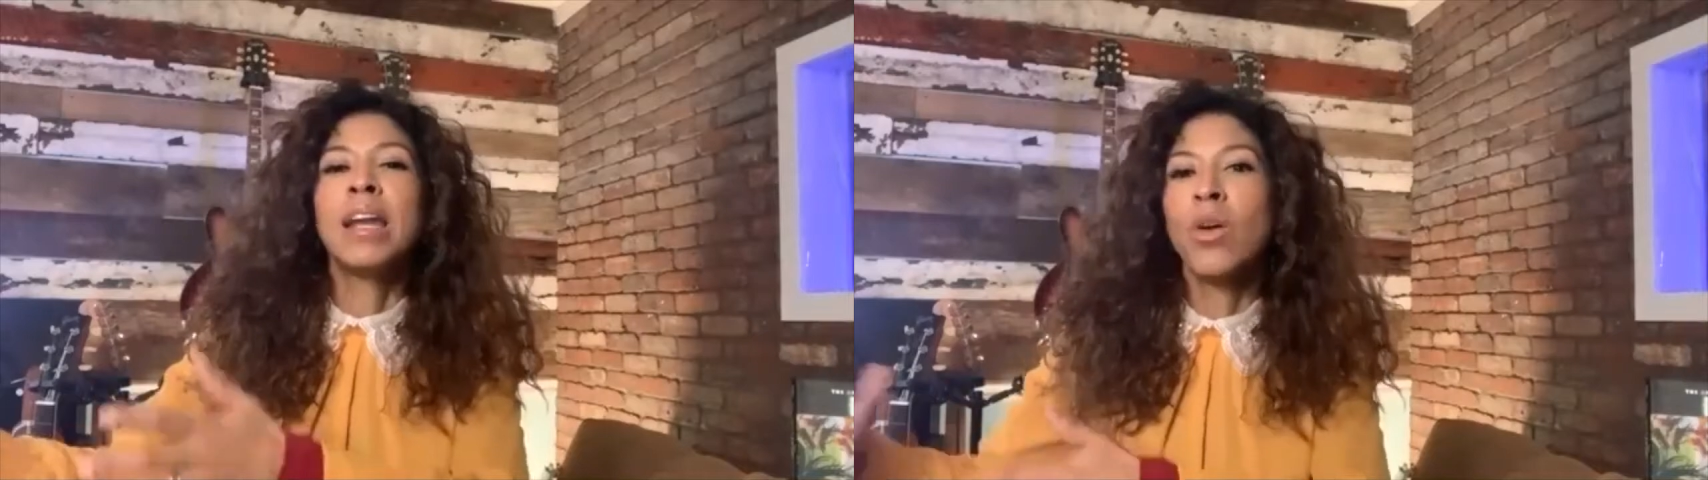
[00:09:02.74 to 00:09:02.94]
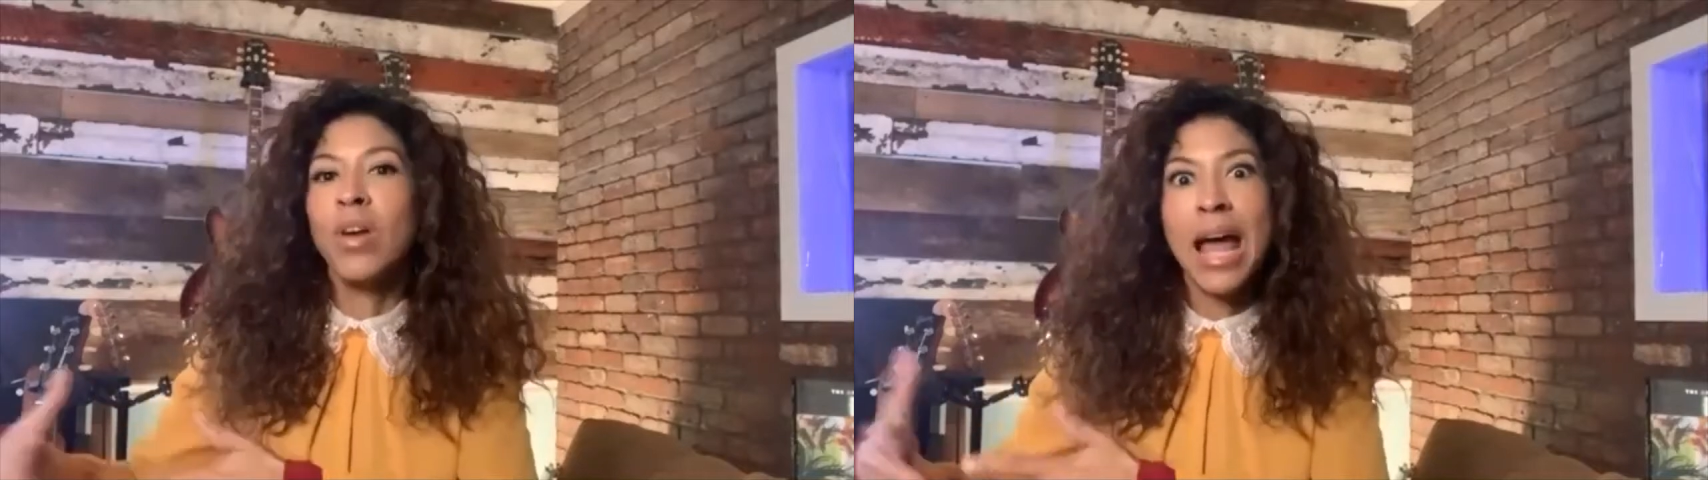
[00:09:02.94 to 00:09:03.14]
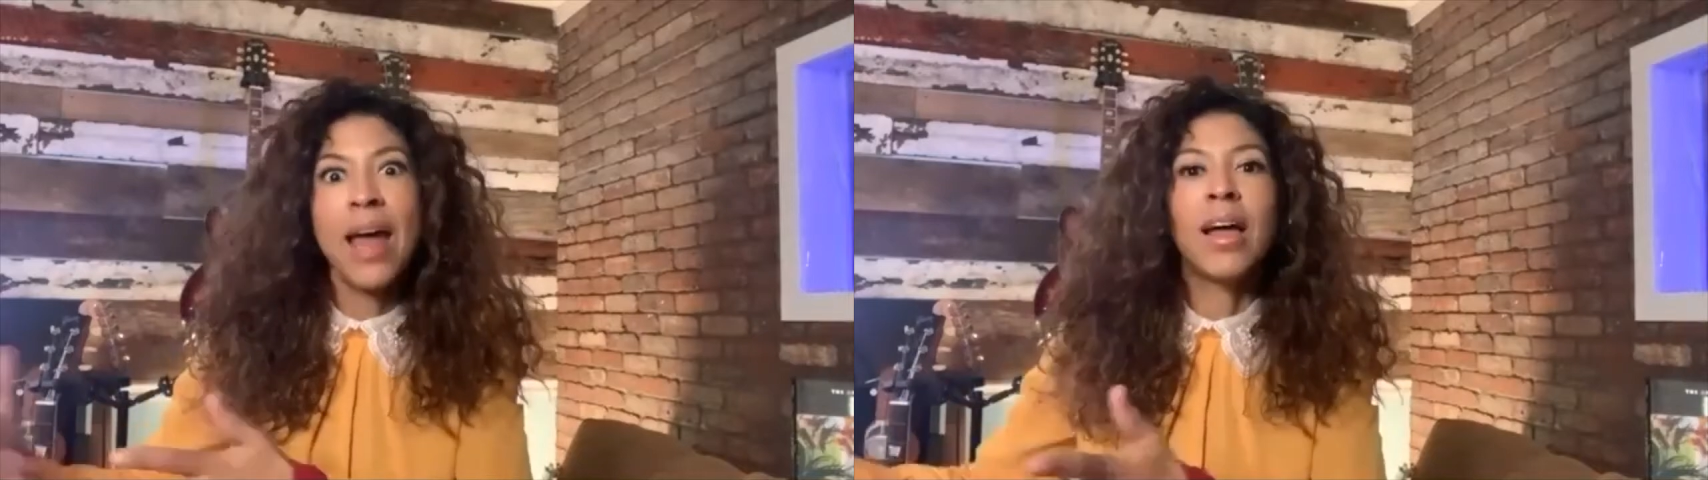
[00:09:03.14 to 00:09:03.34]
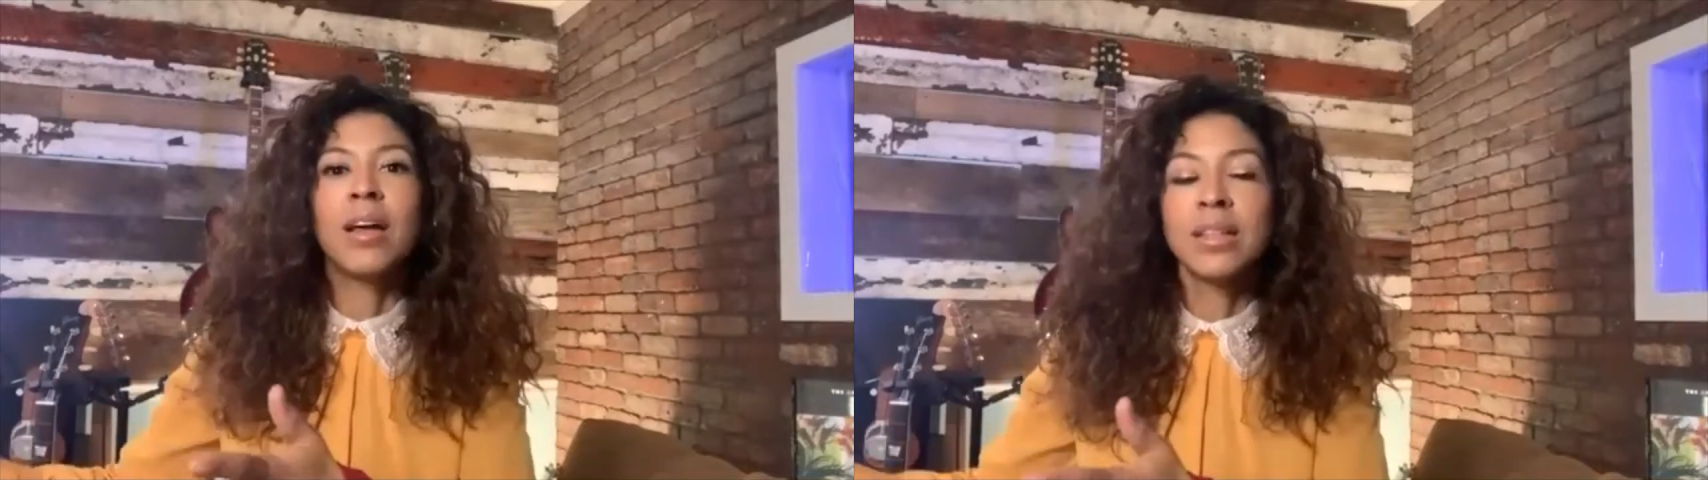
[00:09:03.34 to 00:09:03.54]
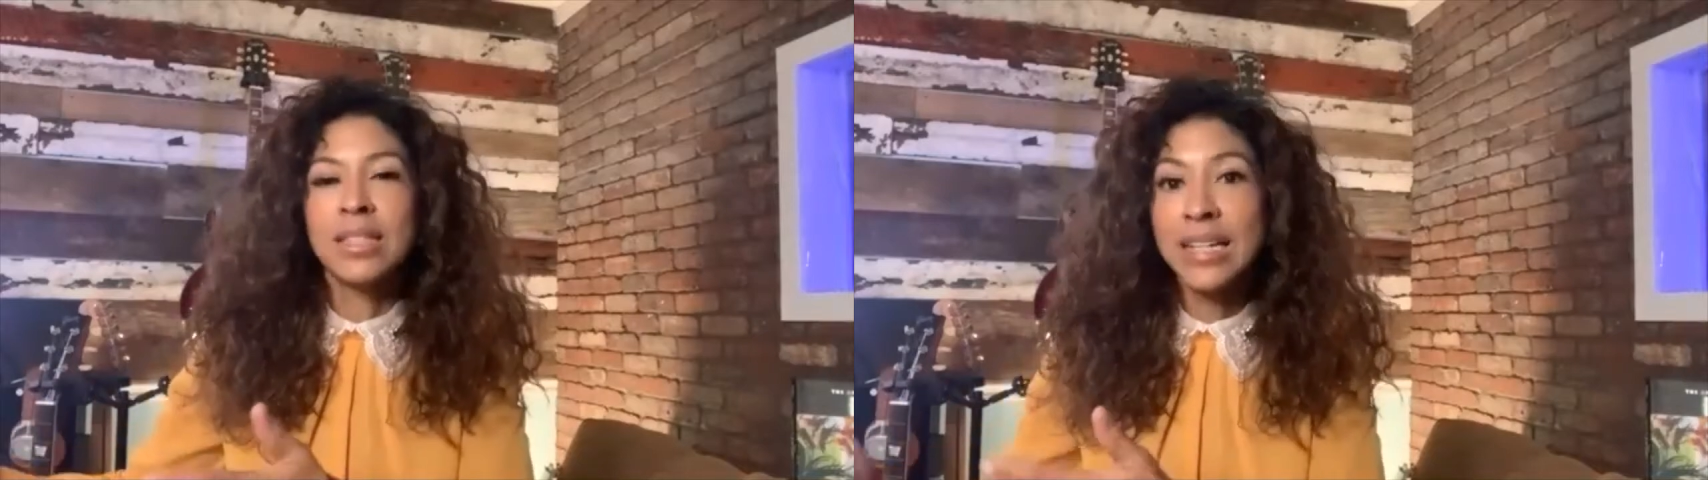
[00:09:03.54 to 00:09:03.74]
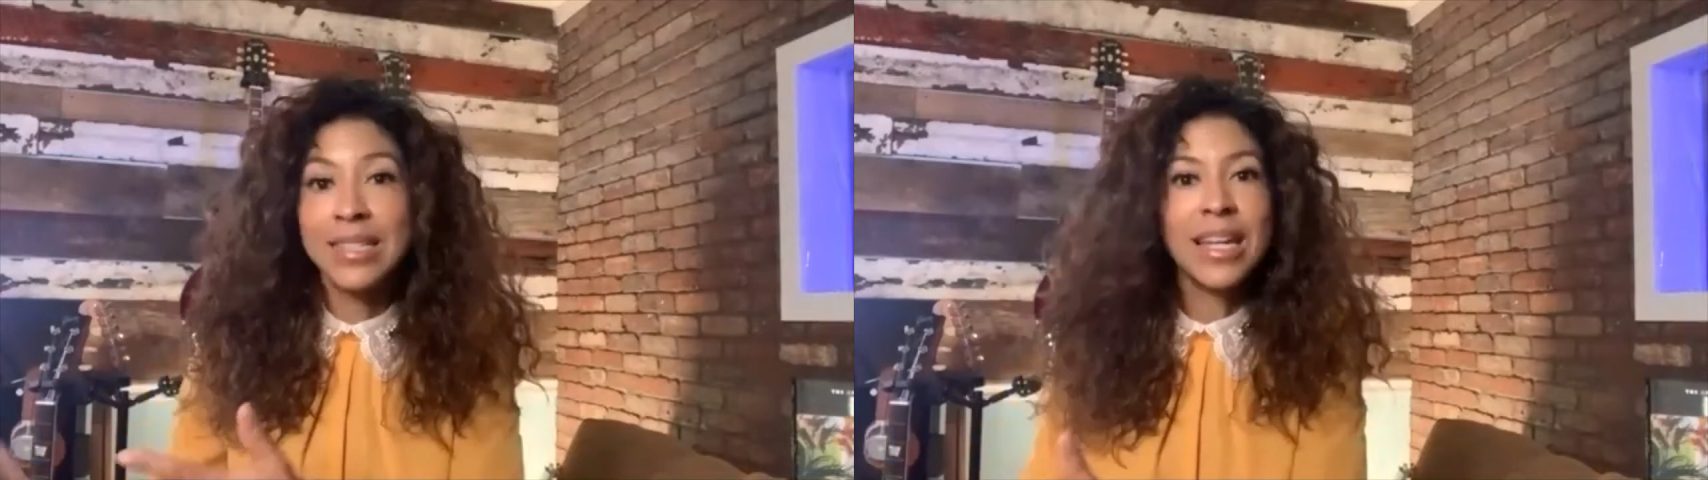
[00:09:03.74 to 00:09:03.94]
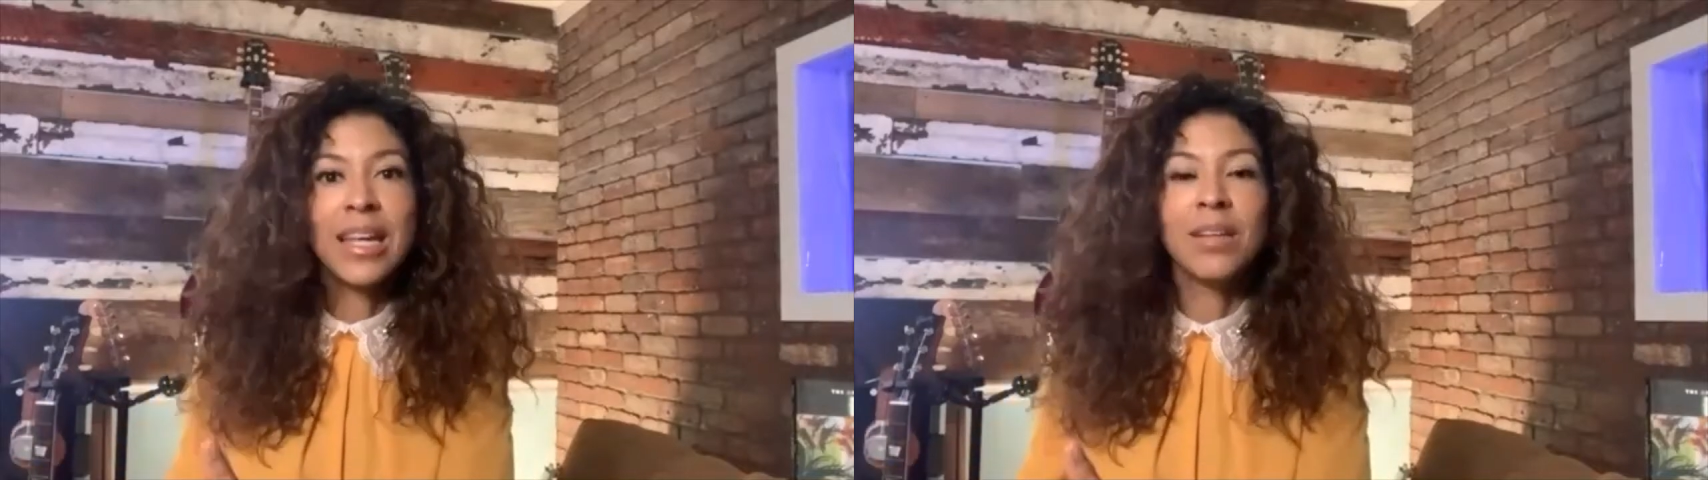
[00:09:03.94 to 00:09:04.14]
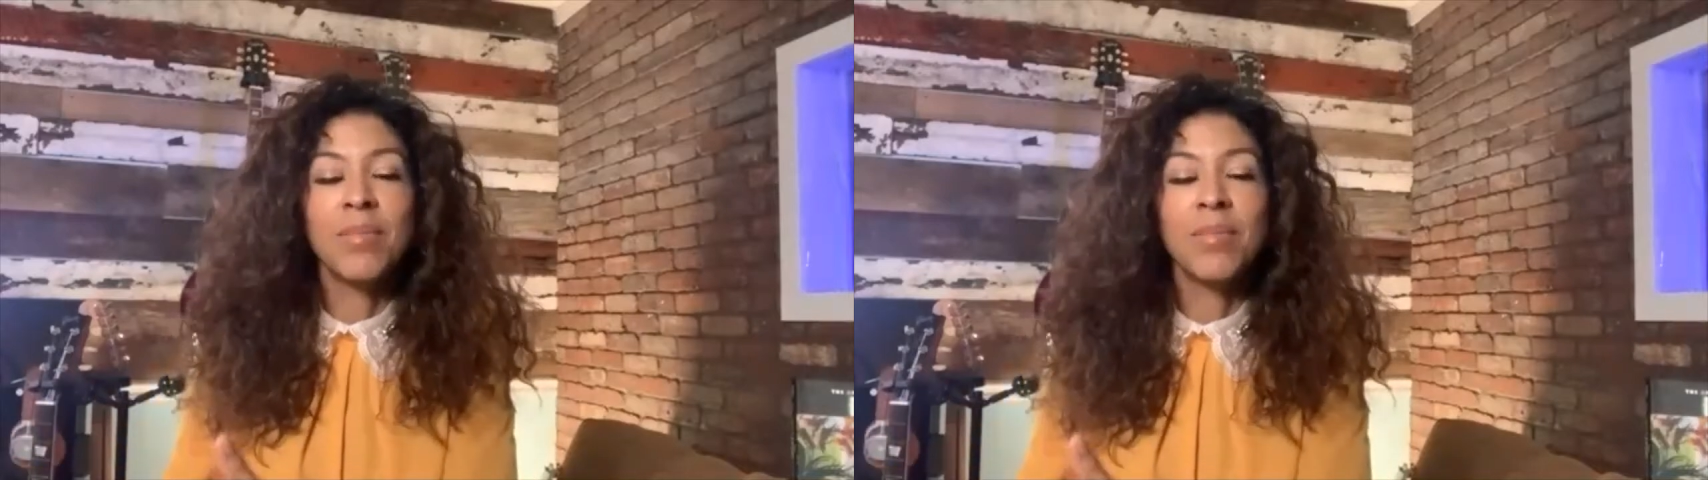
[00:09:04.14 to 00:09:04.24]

or nada, because I didn't.